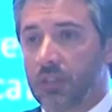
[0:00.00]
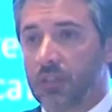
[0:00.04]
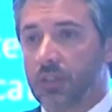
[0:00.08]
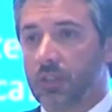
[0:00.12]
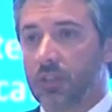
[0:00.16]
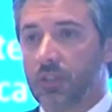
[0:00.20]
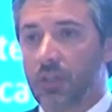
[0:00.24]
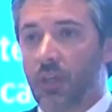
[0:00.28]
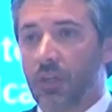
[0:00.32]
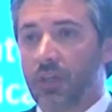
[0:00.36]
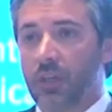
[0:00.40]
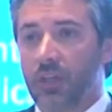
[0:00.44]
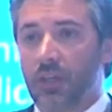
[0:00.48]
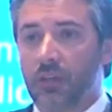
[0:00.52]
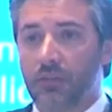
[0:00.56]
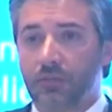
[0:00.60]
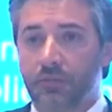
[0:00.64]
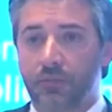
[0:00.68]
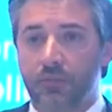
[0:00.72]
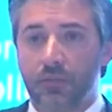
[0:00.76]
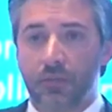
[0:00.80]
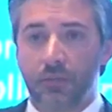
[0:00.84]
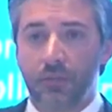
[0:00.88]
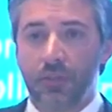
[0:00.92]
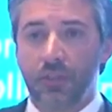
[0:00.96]
It's not enough
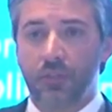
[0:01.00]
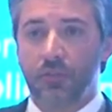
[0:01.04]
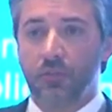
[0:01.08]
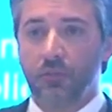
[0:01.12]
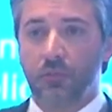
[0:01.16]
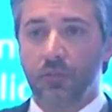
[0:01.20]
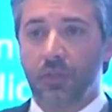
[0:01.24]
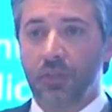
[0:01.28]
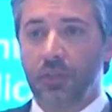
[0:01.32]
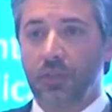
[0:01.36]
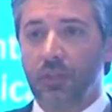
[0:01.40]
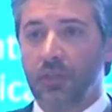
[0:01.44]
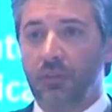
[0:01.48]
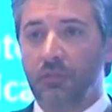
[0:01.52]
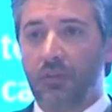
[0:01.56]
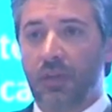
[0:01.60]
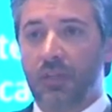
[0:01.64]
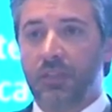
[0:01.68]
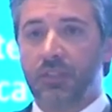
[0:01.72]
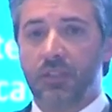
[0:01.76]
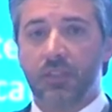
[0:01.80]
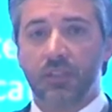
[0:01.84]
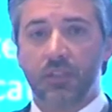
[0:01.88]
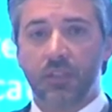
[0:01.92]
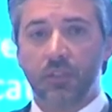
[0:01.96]
for me to bring
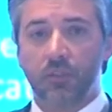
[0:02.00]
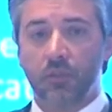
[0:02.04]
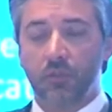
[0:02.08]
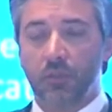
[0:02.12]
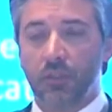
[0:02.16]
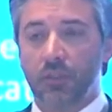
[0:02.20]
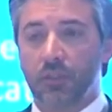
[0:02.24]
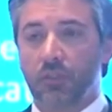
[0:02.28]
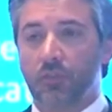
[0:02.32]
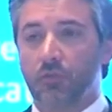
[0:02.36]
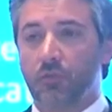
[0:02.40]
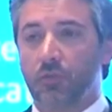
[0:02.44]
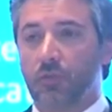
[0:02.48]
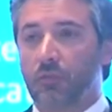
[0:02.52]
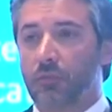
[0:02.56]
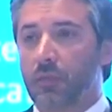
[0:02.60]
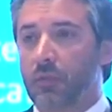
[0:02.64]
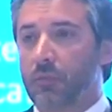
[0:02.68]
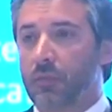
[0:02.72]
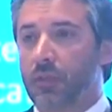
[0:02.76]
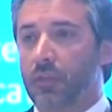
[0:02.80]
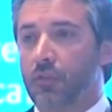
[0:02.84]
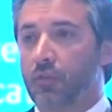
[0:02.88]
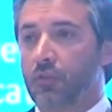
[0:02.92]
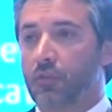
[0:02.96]
devices into this room
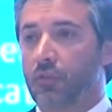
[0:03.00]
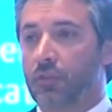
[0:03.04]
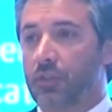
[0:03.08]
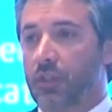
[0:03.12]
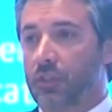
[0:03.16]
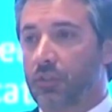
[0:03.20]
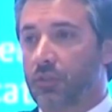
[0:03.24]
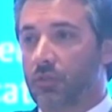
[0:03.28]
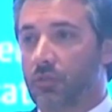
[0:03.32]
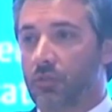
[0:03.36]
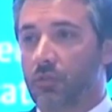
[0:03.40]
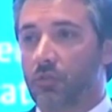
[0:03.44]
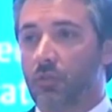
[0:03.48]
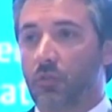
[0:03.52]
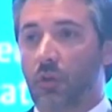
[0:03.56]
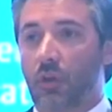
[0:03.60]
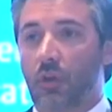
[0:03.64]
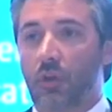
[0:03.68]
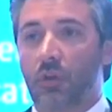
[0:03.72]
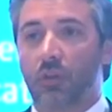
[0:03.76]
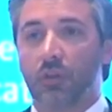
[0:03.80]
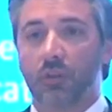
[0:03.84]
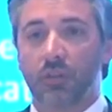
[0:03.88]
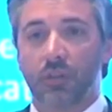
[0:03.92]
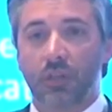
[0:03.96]
and make sure that you
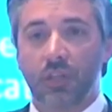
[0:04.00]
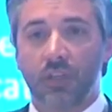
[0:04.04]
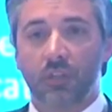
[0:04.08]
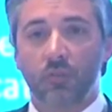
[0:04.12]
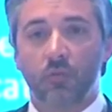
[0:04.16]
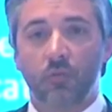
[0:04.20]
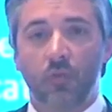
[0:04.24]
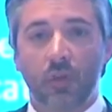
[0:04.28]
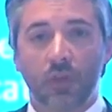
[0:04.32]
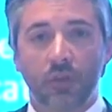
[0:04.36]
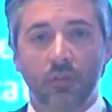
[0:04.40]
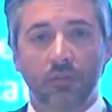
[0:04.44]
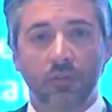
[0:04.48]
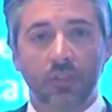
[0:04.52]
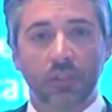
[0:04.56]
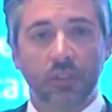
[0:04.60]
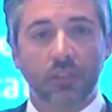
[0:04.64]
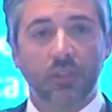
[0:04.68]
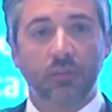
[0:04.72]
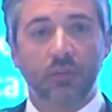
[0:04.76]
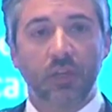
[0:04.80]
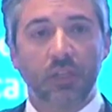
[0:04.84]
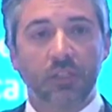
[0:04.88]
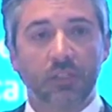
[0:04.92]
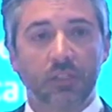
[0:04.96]
all get one of
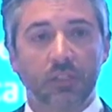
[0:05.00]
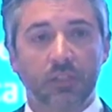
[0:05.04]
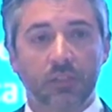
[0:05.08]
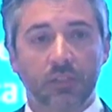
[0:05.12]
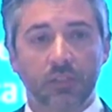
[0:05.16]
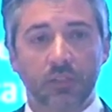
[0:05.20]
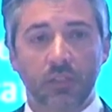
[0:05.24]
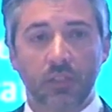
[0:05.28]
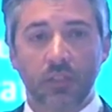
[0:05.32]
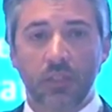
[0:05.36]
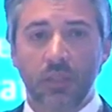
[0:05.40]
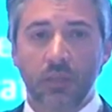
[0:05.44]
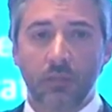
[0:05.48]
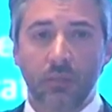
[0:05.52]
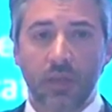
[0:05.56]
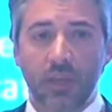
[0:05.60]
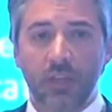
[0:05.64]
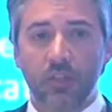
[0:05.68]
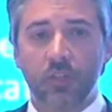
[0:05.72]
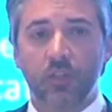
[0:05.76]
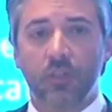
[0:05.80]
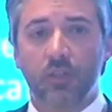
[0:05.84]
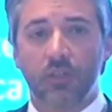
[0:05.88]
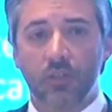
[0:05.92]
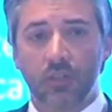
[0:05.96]
these devices. And
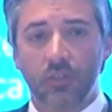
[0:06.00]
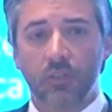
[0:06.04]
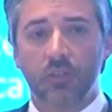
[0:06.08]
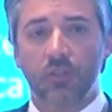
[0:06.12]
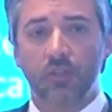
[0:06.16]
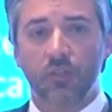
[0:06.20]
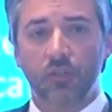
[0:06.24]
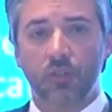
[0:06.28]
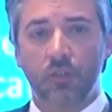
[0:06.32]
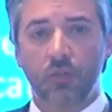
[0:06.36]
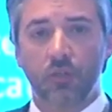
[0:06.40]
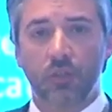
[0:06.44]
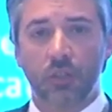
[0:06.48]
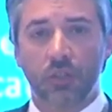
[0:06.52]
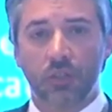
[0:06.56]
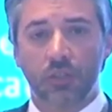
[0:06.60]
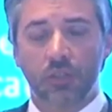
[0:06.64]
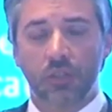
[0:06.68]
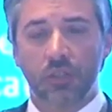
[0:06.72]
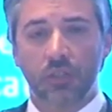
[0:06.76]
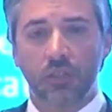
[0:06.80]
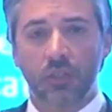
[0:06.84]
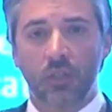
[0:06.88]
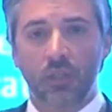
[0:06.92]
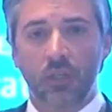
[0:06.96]
imagine
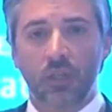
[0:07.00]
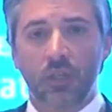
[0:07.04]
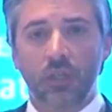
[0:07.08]
students.